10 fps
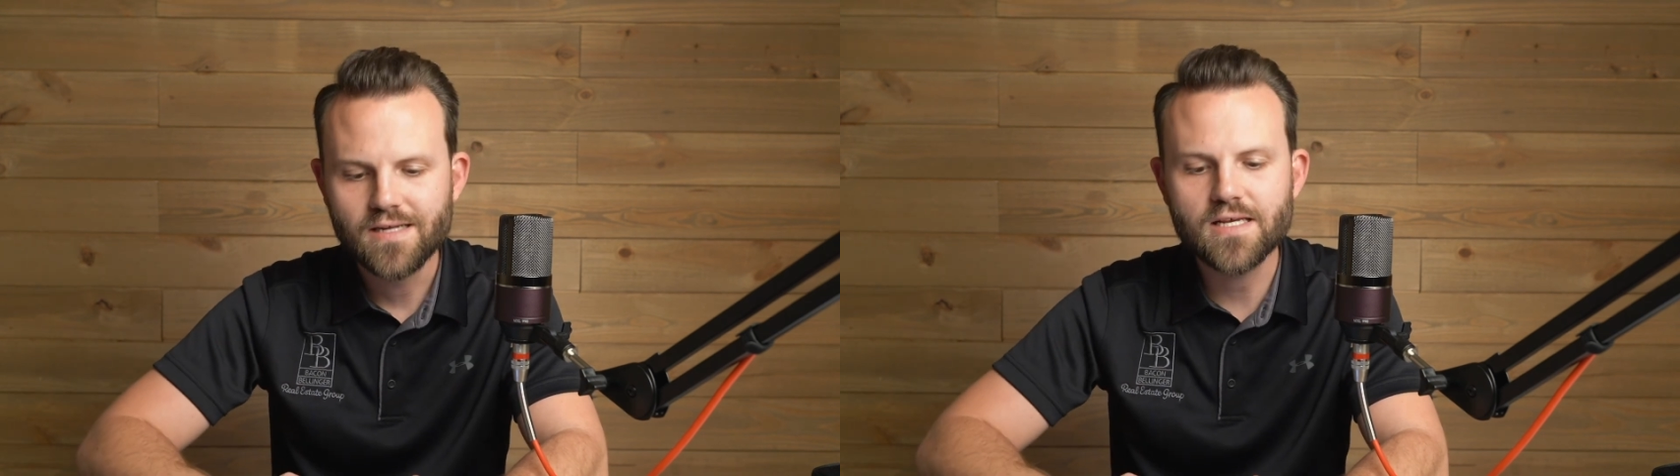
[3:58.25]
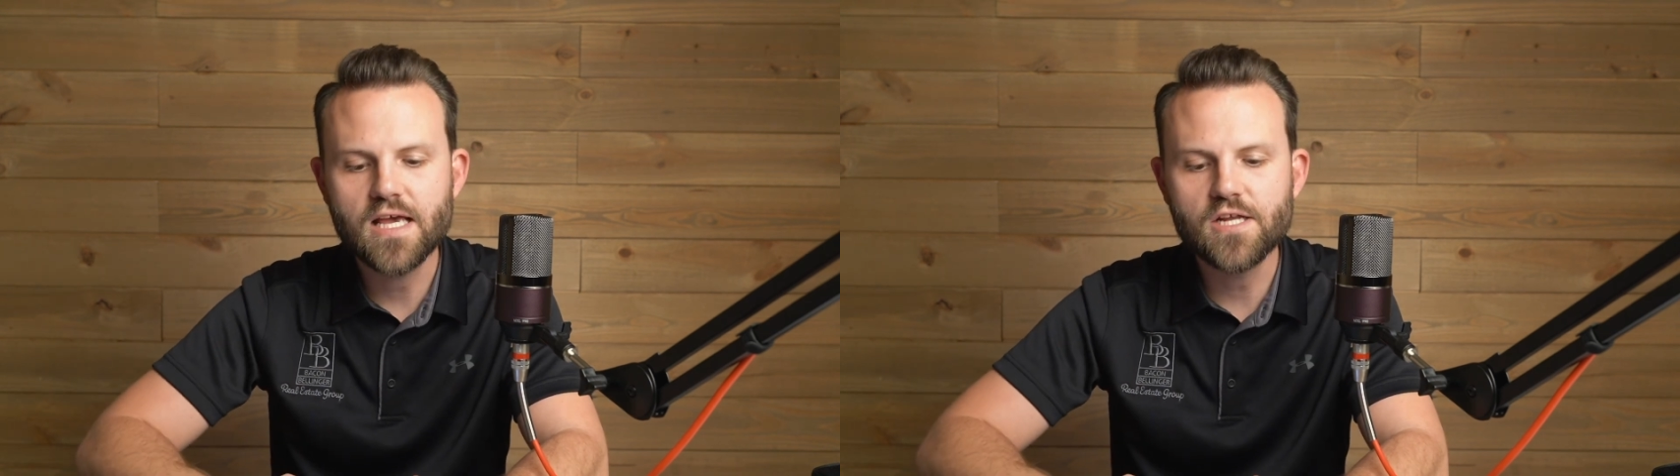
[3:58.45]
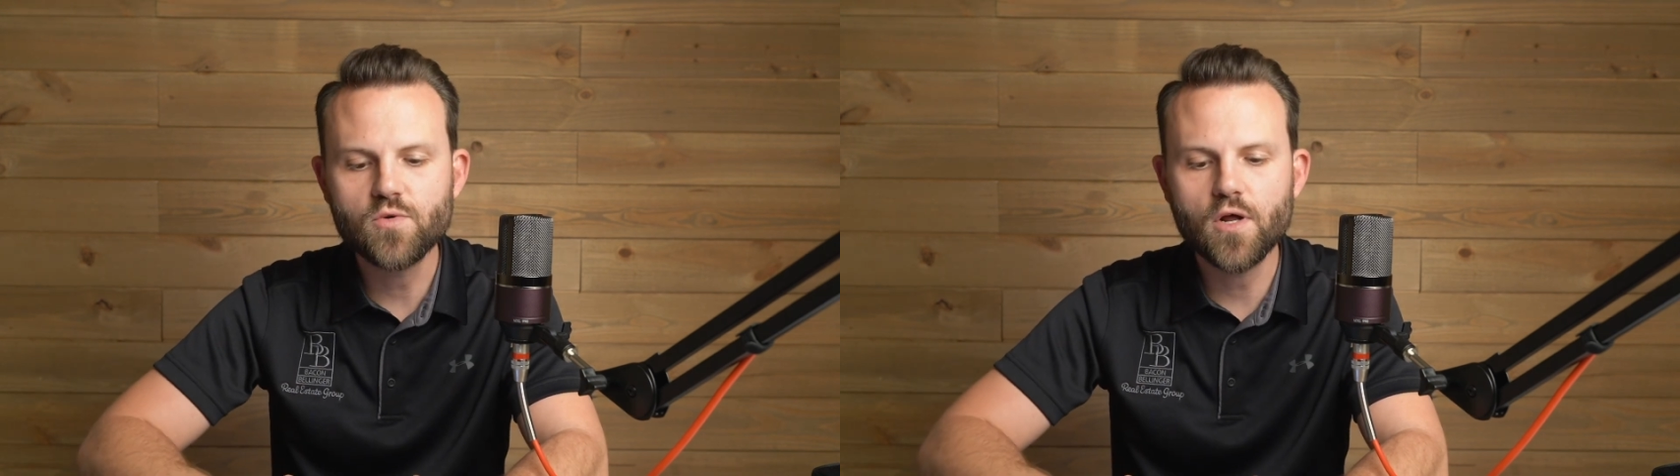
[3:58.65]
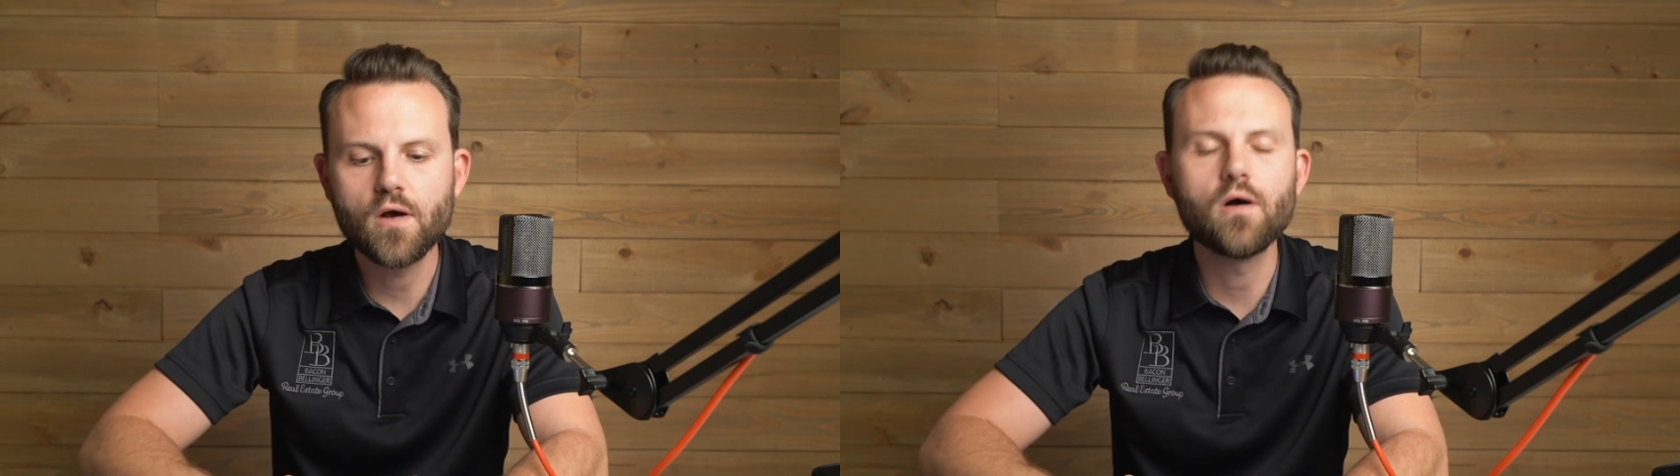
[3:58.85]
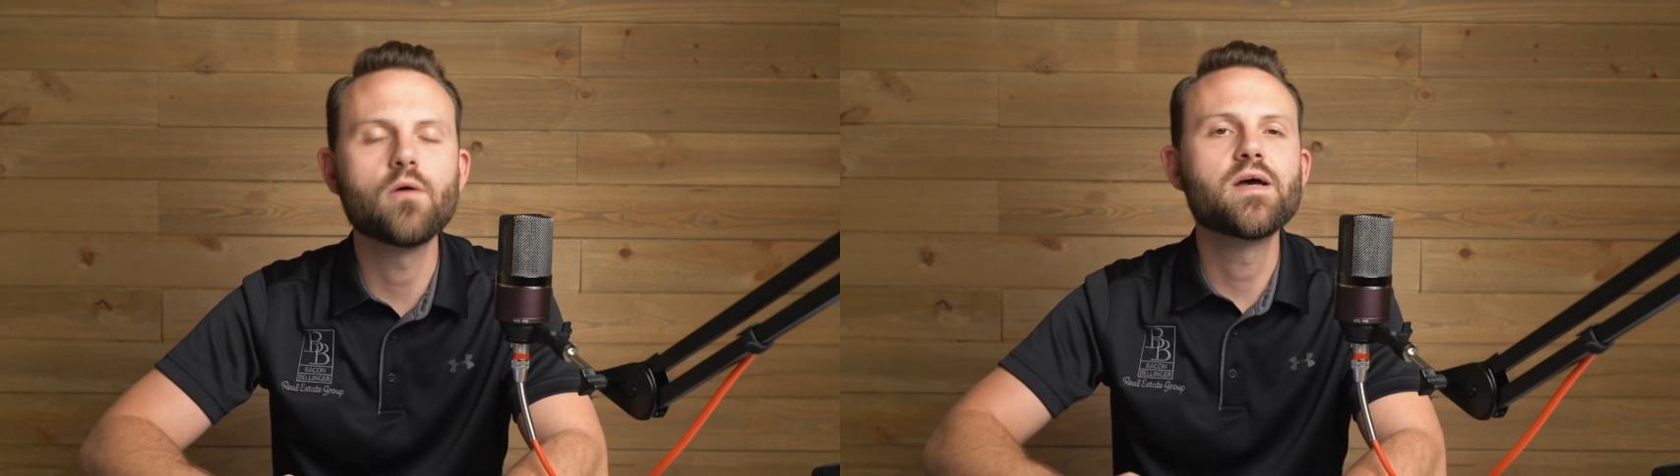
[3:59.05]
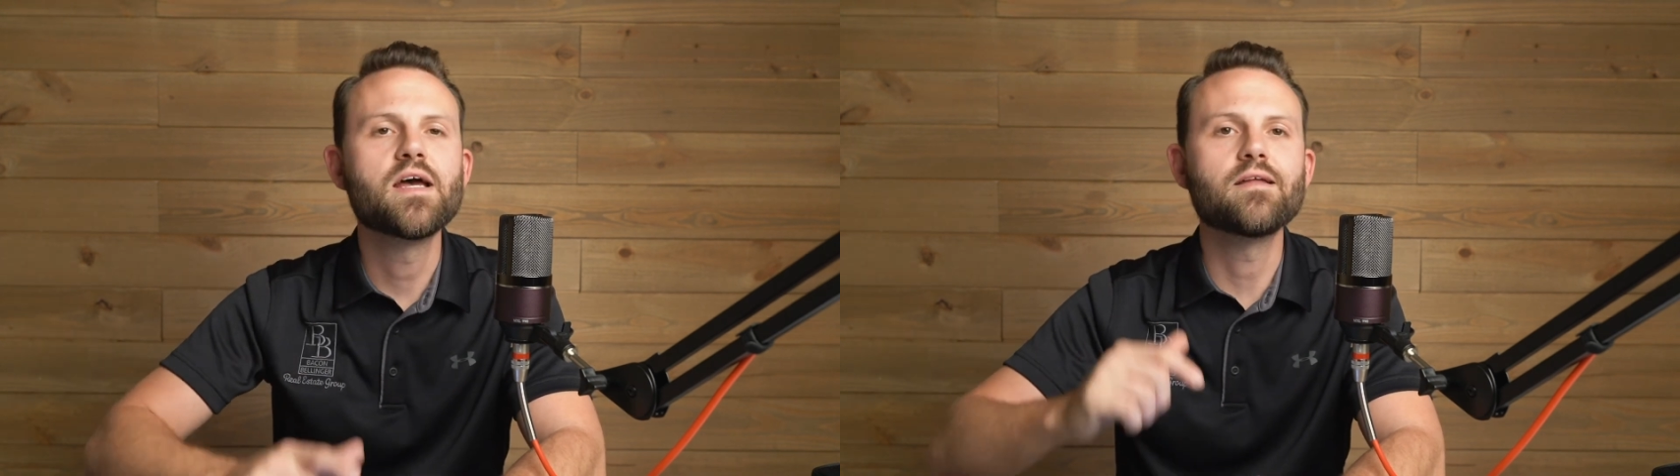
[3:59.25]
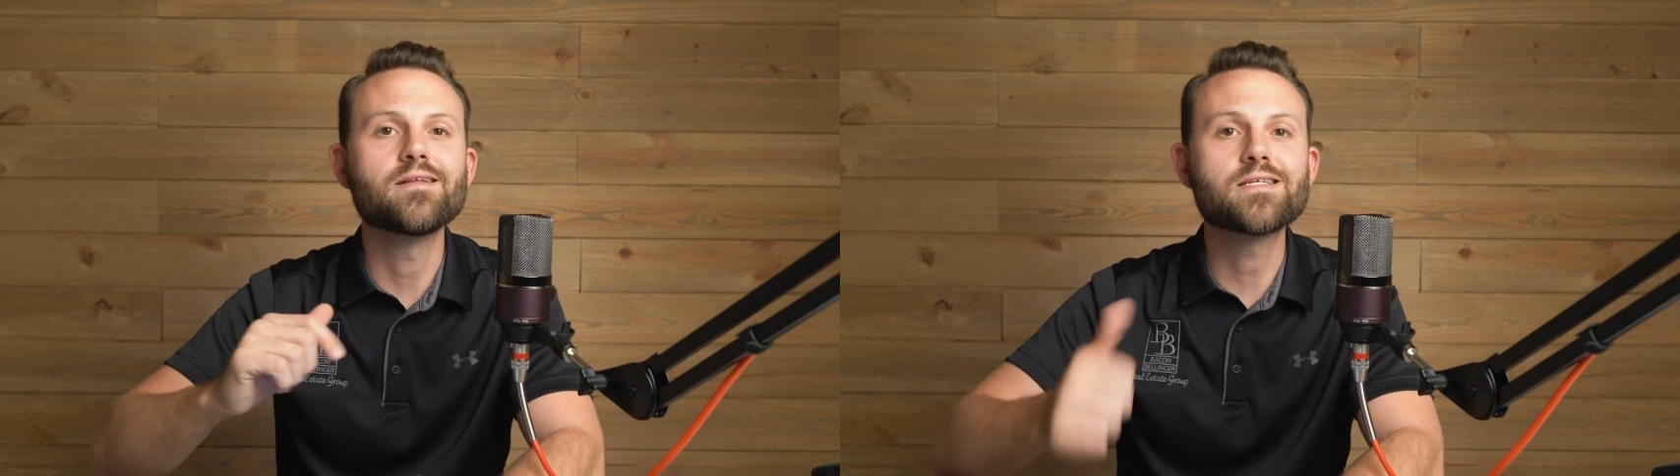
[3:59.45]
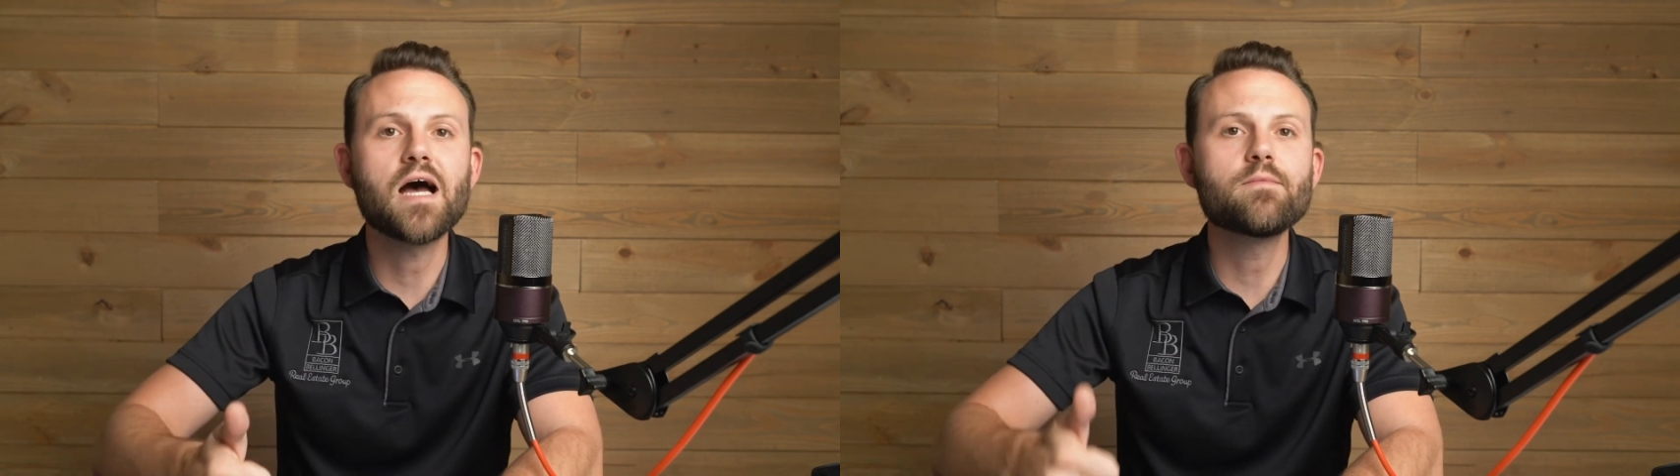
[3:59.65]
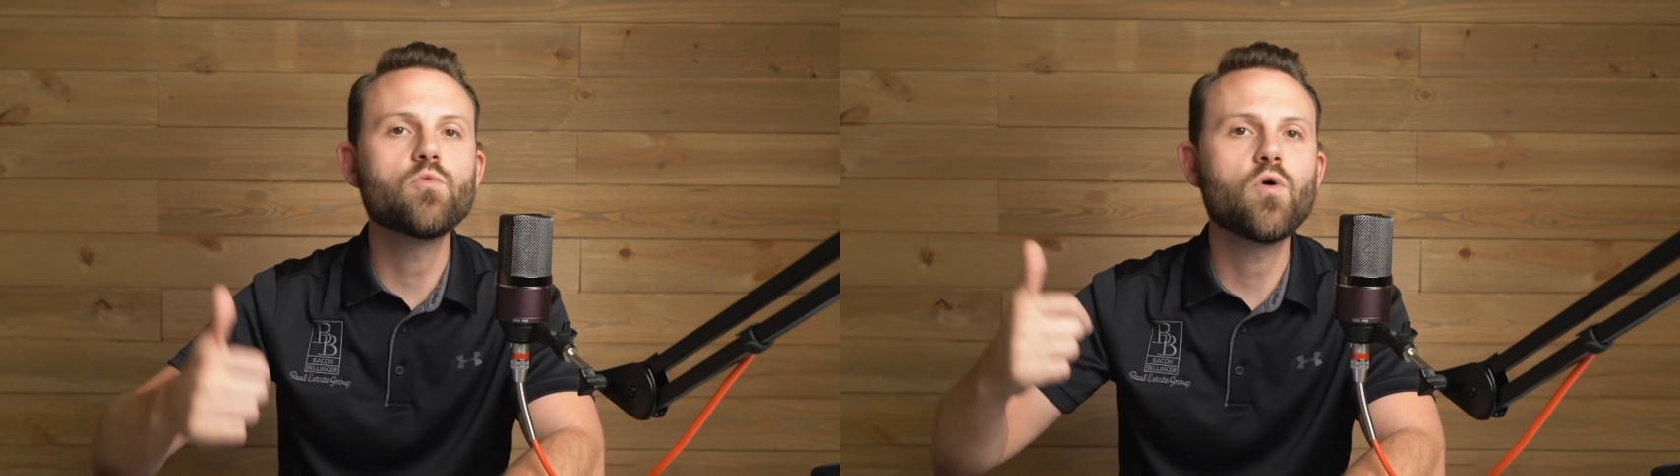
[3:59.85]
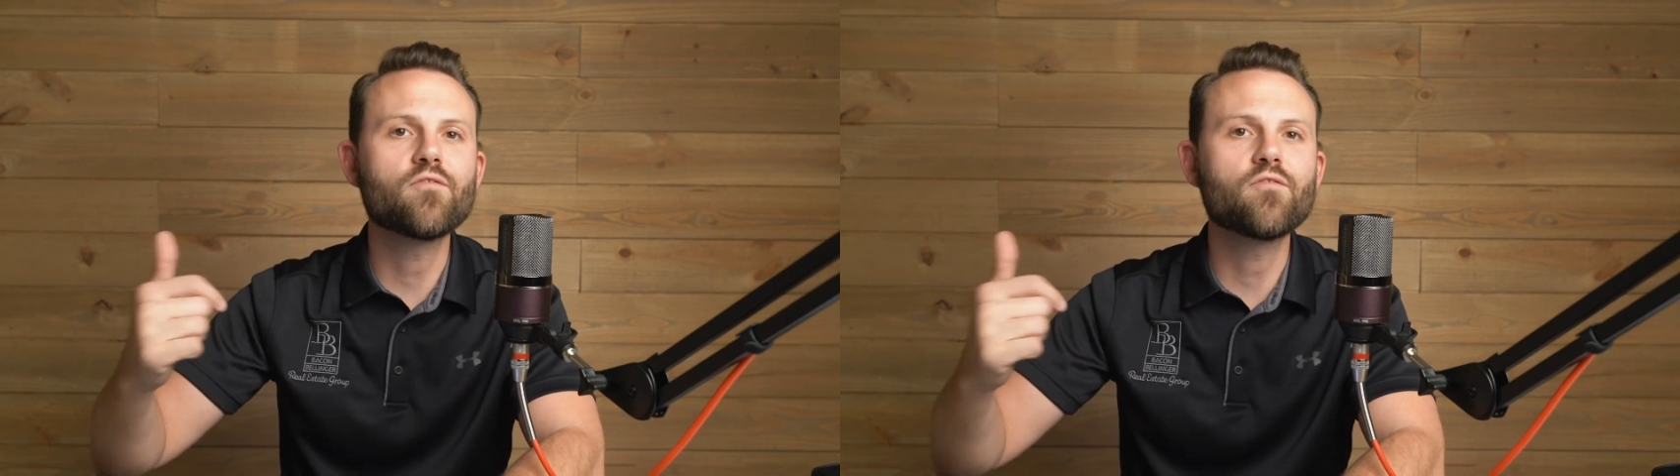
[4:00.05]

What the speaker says: to get you in a home in the time you want,